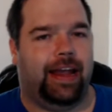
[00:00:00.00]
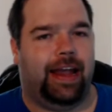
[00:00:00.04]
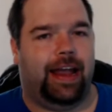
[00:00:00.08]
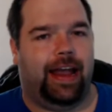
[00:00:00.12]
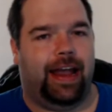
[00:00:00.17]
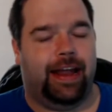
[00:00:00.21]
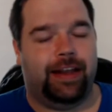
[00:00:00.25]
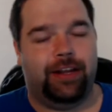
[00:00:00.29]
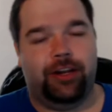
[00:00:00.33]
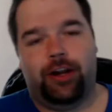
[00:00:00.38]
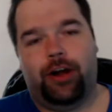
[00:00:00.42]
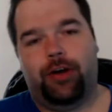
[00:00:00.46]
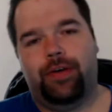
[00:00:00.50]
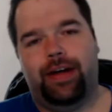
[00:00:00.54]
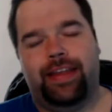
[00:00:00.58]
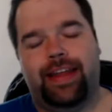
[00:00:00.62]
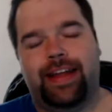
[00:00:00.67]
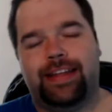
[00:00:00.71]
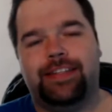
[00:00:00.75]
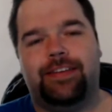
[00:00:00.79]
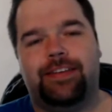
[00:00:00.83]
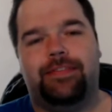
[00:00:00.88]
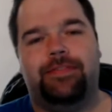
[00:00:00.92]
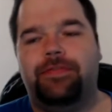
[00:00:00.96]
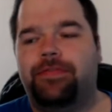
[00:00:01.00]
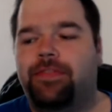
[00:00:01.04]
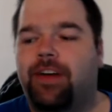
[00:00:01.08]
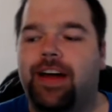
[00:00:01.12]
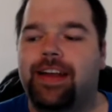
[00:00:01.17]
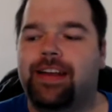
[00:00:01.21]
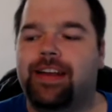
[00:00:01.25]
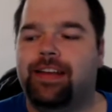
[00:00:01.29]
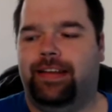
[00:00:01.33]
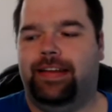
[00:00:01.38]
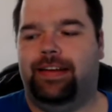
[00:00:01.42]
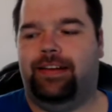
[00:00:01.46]
And you know, that's a
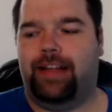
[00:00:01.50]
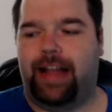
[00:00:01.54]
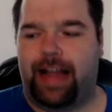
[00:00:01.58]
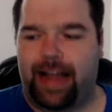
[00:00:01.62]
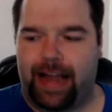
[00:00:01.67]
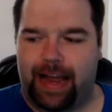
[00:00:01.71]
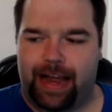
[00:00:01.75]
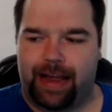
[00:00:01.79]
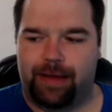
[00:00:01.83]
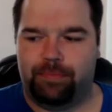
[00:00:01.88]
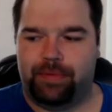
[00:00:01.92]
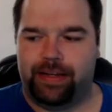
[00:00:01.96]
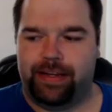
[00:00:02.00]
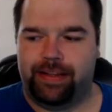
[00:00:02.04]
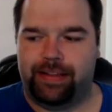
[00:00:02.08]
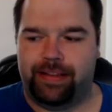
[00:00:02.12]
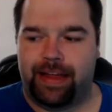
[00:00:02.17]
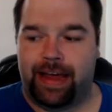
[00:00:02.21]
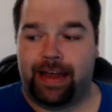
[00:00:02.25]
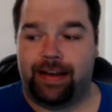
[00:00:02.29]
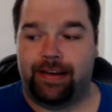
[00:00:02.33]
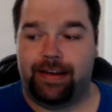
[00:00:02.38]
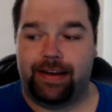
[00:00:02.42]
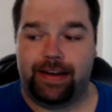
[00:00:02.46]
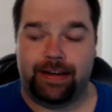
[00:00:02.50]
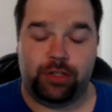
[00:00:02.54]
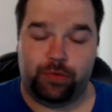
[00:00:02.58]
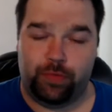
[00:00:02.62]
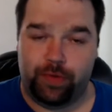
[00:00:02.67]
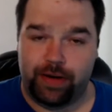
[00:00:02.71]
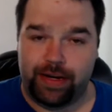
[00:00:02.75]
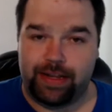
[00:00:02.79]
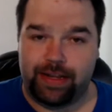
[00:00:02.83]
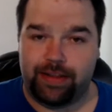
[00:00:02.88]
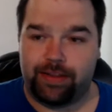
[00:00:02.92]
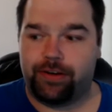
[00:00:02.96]
fun little hamlet that in
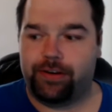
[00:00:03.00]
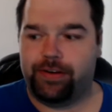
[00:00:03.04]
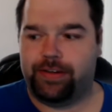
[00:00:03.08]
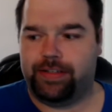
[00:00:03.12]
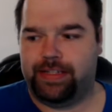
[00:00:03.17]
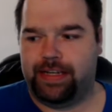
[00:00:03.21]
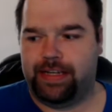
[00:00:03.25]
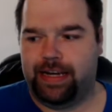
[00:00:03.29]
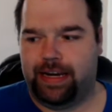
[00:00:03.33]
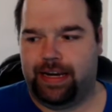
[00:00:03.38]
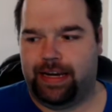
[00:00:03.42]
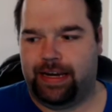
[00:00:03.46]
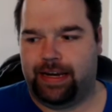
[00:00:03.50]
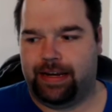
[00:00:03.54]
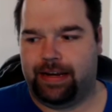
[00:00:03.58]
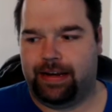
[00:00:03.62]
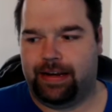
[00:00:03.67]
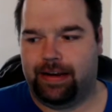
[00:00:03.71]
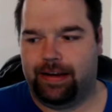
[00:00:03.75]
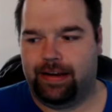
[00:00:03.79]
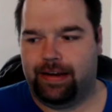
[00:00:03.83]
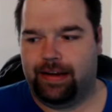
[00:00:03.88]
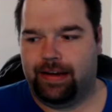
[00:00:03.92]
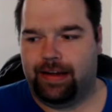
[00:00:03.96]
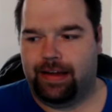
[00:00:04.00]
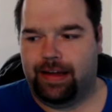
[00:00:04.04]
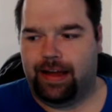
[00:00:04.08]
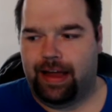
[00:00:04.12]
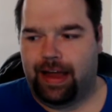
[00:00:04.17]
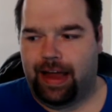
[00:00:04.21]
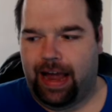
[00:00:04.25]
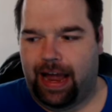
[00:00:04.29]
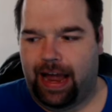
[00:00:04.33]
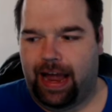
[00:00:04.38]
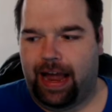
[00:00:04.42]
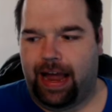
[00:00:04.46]
2013
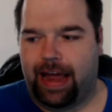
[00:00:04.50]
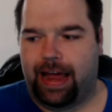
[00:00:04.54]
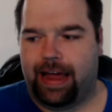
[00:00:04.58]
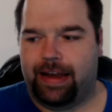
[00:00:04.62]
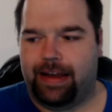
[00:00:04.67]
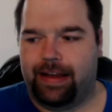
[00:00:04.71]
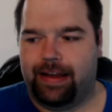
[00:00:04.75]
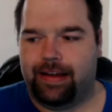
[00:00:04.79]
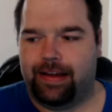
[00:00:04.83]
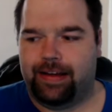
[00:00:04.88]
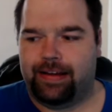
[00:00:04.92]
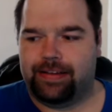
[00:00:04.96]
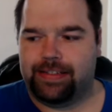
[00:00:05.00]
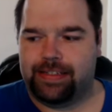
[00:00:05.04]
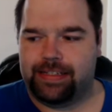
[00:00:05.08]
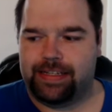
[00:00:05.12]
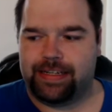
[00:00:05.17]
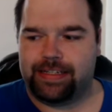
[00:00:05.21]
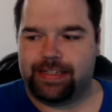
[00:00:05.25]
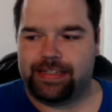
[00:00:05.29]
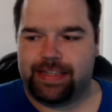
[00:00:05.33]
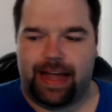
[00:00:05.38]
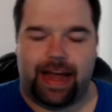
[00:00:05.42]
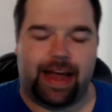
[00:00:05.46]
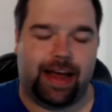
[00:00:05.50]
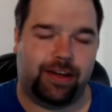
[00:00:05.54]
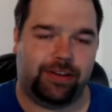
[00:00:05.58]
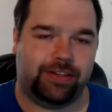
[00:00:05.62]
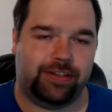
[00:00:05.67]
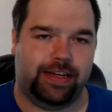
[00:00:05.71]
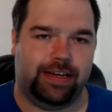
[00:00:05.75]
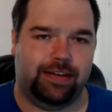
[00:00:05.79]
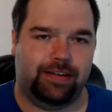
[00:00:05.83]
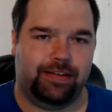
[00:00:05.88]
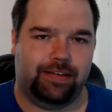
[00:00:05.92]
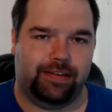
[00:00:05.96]
had
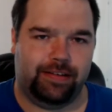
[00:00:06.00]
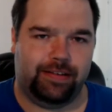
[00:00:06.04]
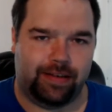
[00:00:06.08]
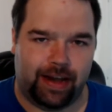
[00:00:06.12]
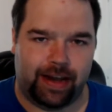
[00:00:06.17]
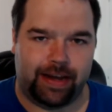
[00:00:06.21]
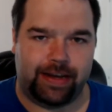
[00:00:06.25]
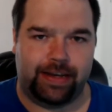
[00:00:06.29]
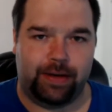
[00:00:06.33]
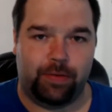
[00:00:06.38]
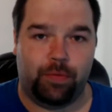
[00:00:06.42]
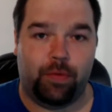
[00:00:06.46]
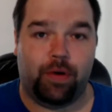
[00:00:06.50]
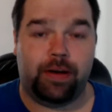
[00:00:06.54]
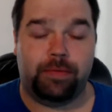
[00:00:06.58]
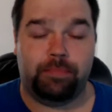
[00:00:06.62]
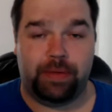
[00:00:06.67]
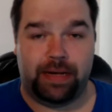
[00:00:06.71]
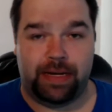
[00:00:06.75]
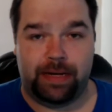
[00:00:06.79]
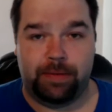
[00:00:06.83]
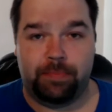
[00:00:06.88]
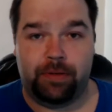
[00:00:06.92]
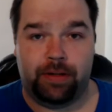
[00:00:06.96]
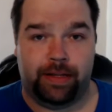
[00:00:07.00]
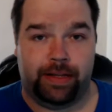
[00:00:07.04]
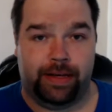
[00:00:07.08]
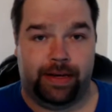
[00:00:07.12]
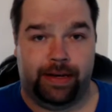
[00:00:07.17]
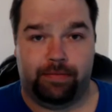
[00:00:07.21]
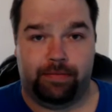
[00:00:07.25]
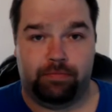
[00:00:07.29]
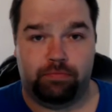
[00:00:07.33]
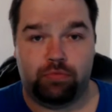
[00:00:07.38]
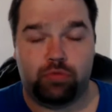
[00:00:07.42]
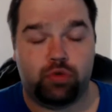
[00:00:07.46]
6,091 people in it.